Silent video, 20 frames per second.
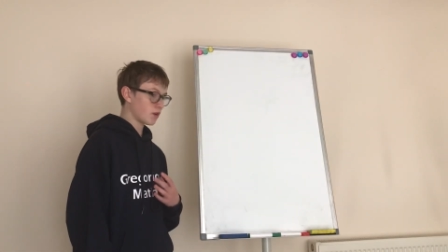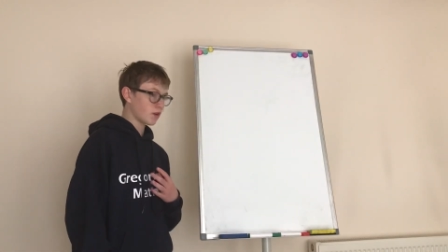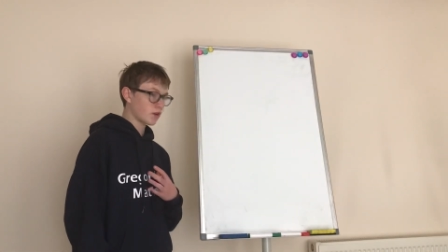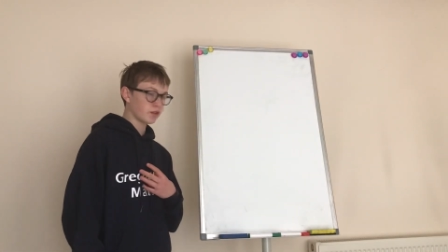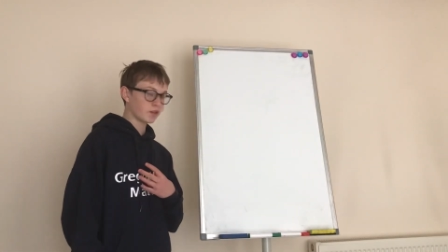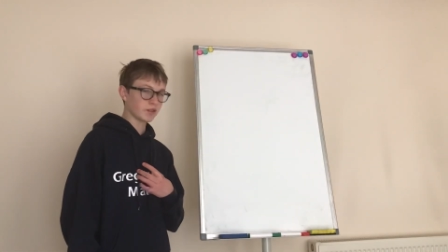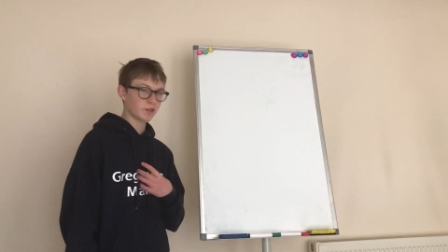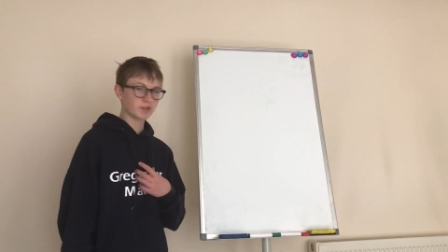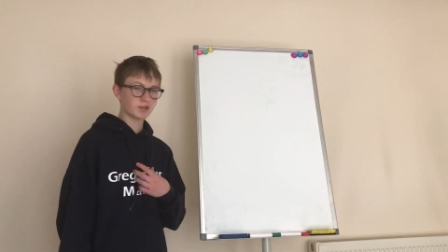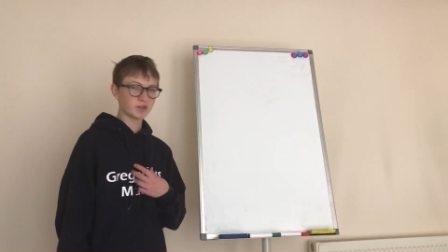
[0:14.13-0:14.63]

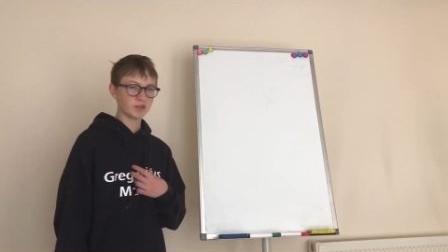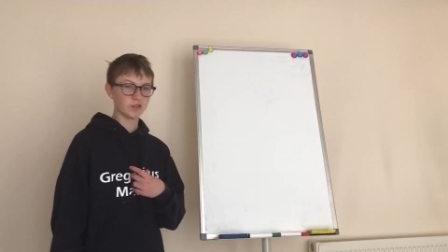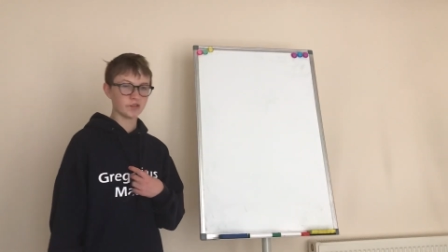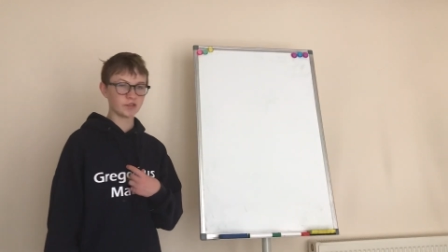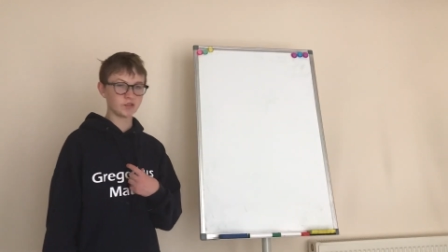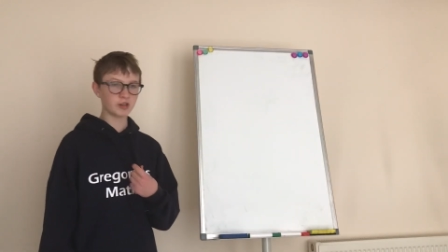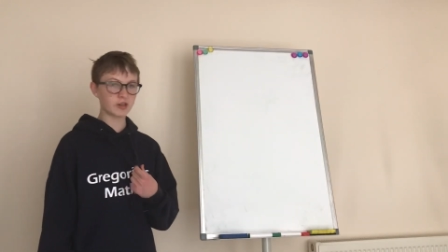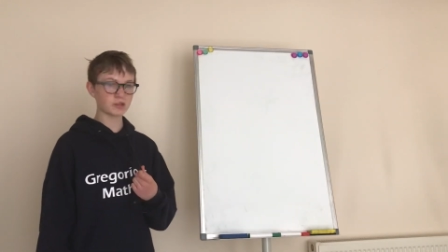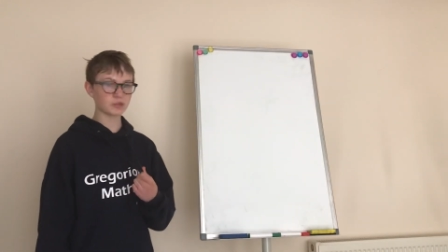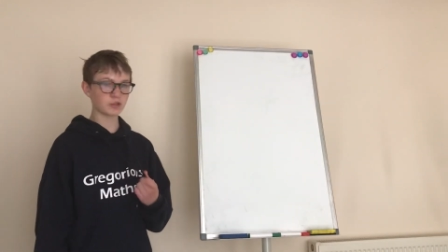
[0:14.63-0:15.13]
So to
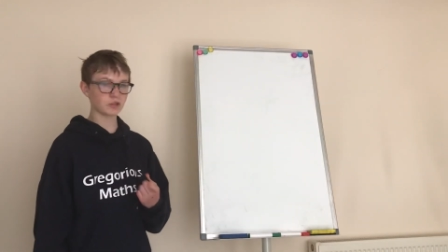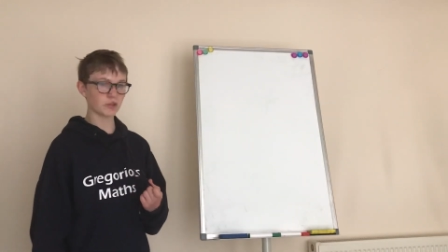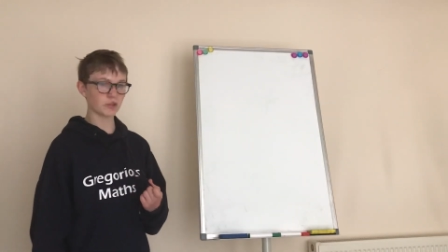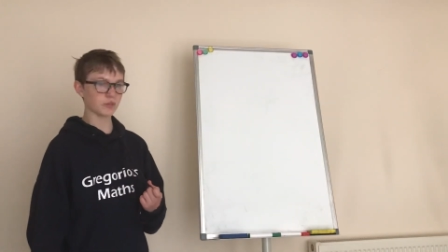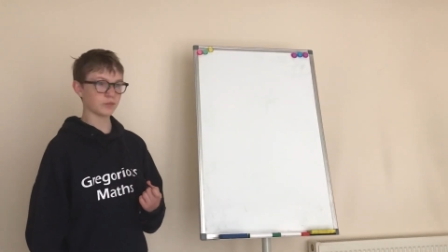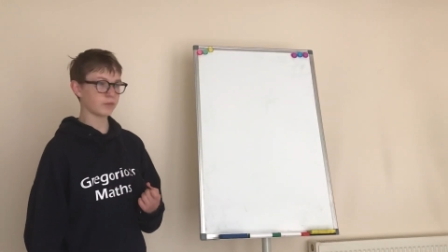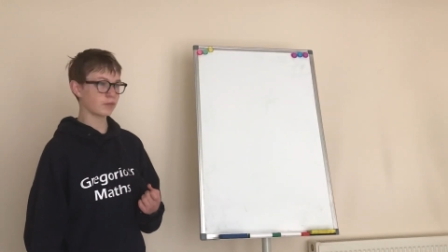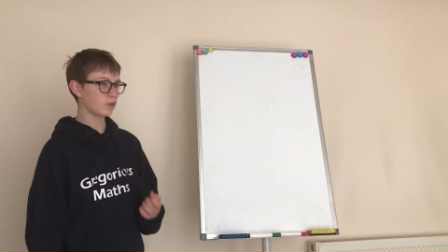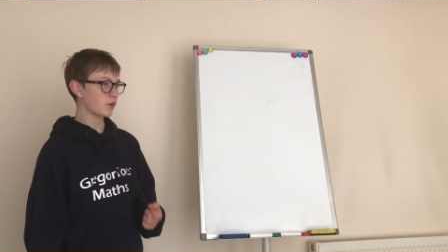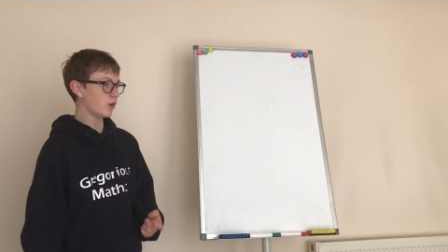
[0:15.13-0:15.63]
start
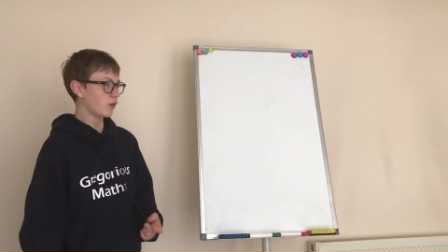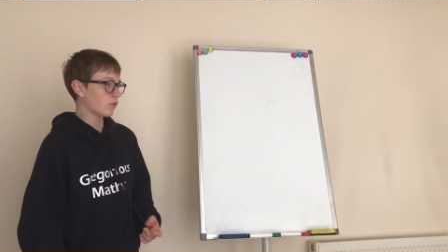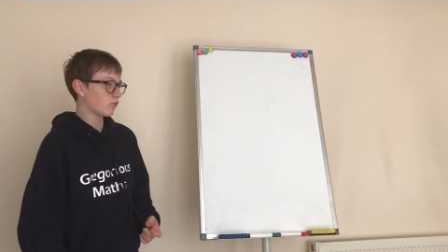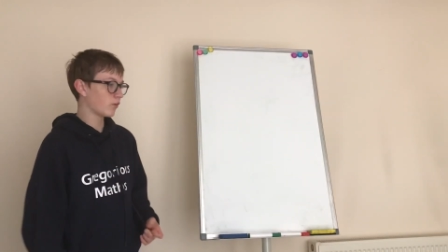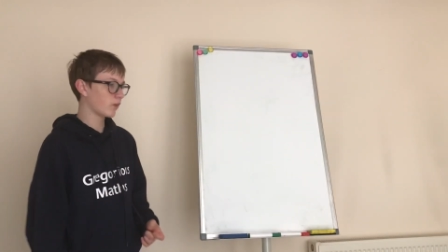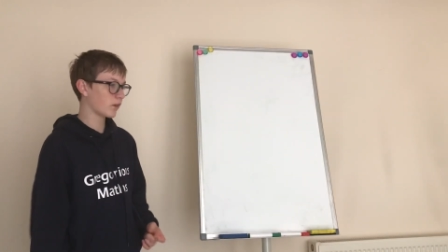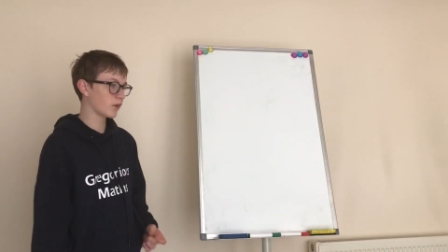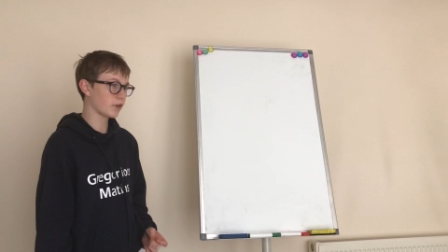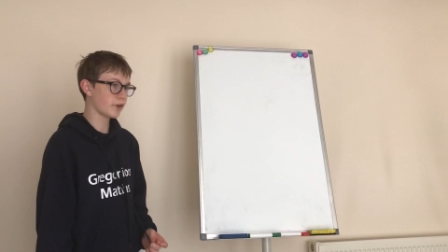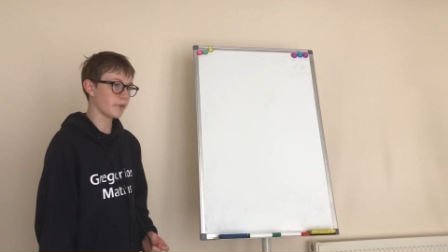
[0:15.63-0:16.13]
off,
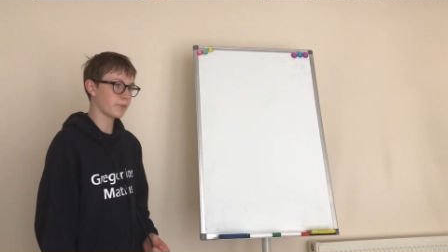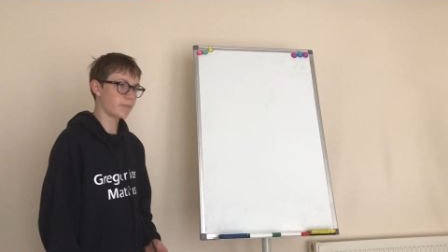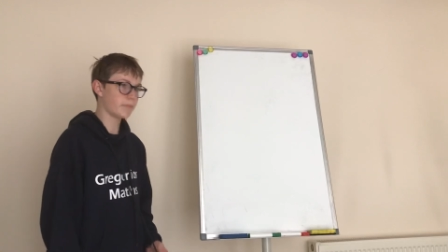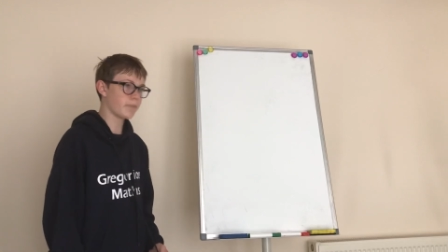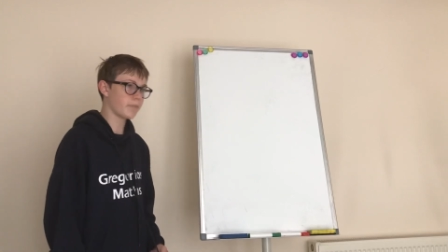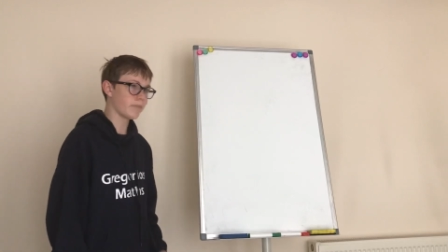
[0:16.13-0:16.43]
we're going to